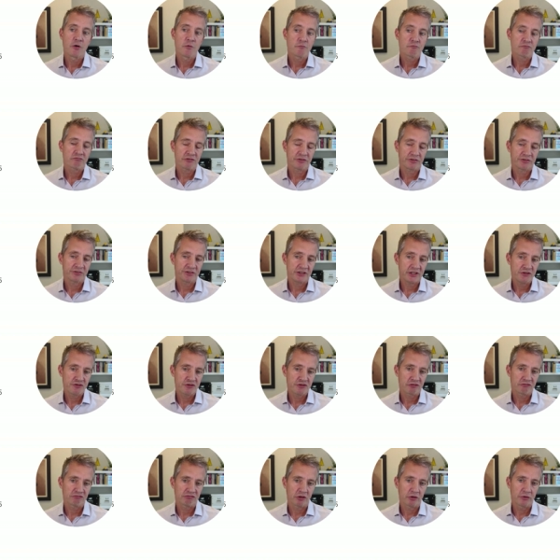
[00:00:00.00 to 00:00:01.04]
Procedure
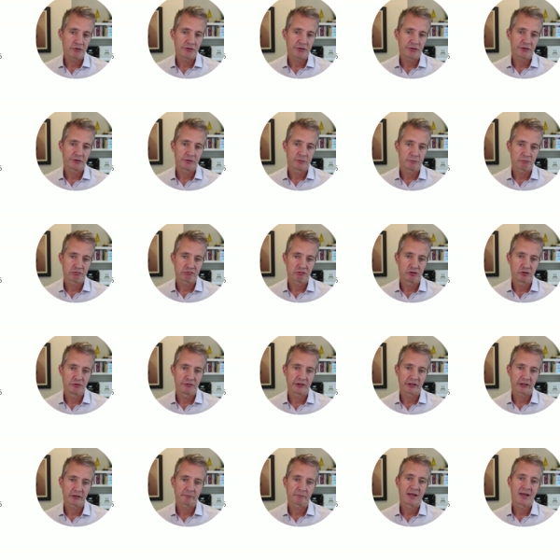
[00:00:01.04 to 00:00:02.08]
growth is
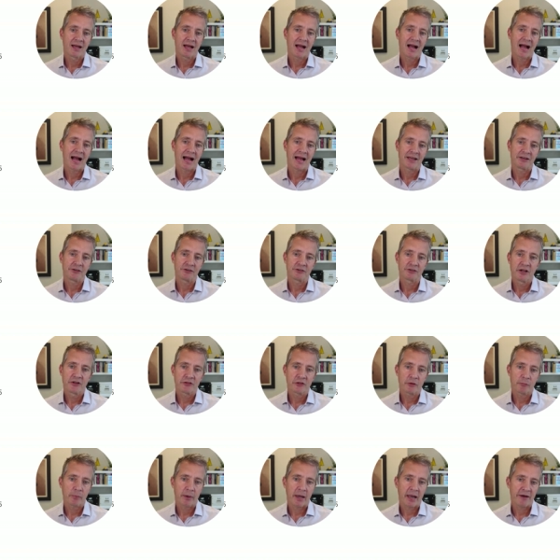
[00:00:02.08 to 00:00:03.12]
improving, and the
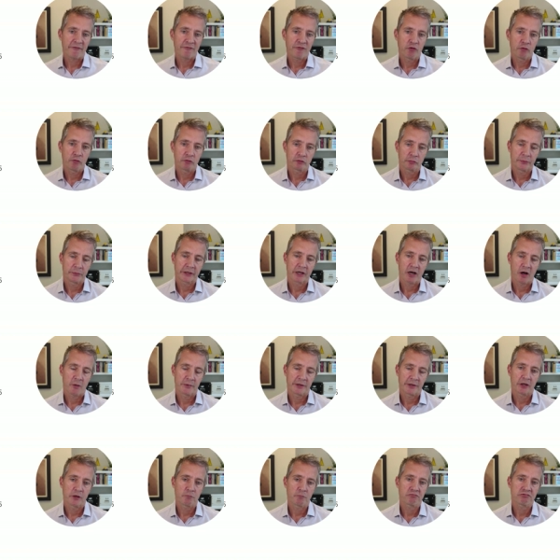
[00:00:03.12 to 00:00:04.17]
platform is becoming
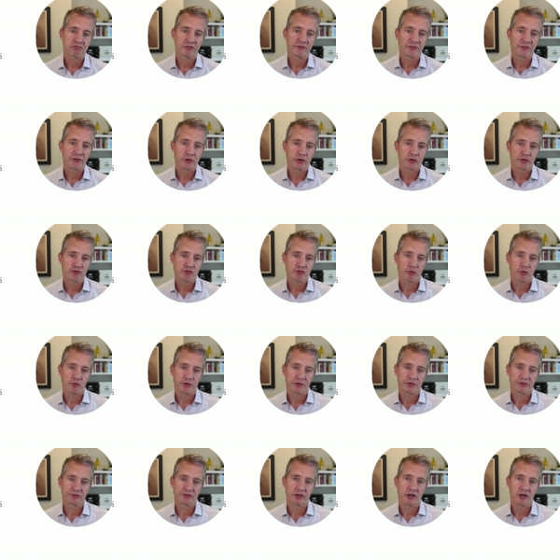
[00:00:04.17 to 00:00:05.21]
a preferred
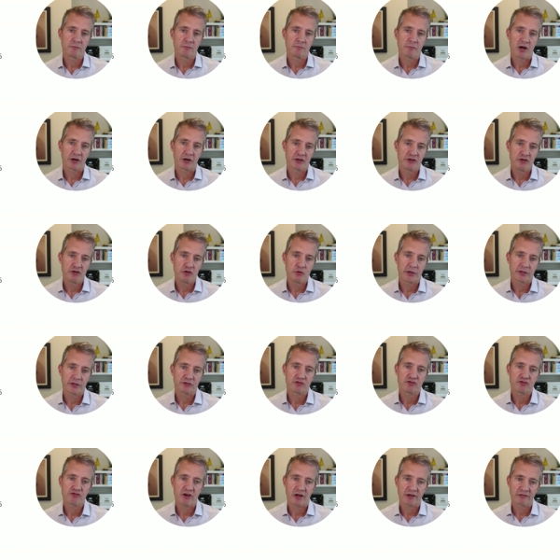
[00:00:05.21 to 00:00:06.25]
choice among US
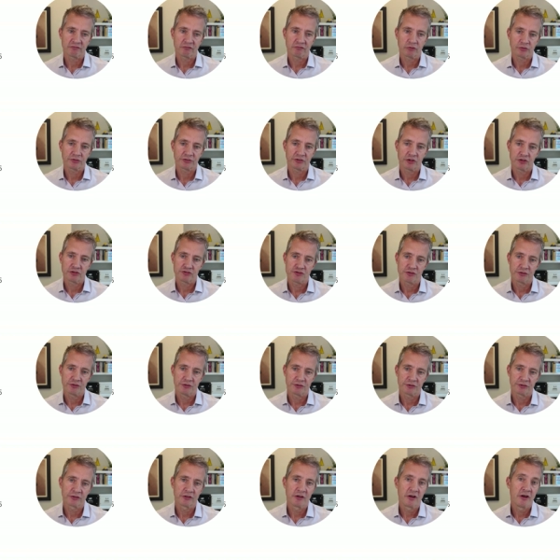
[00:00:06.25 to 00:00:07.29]
general
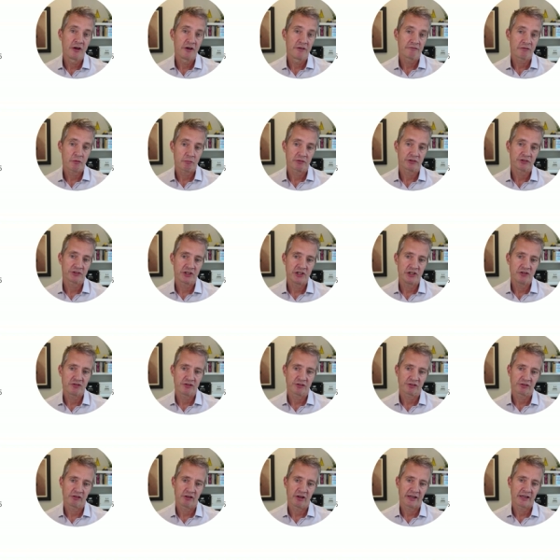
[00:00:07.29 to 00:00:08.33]
surgeons for
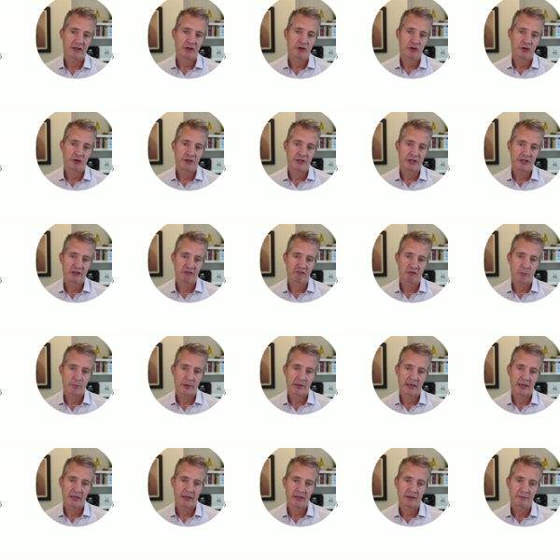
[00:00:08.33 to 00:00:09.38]
procedures like hernia
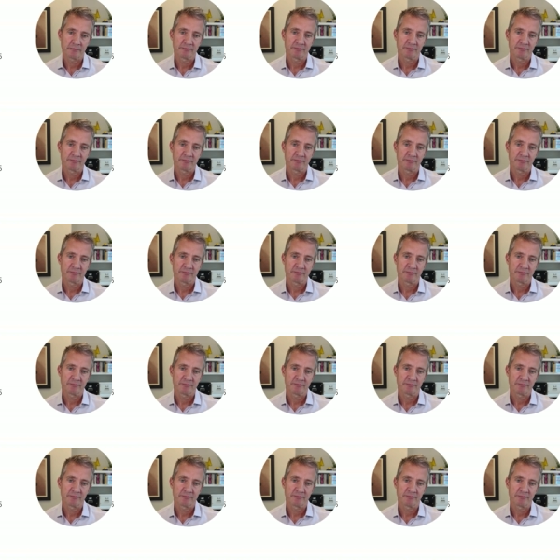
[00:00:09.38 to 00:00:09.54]
repair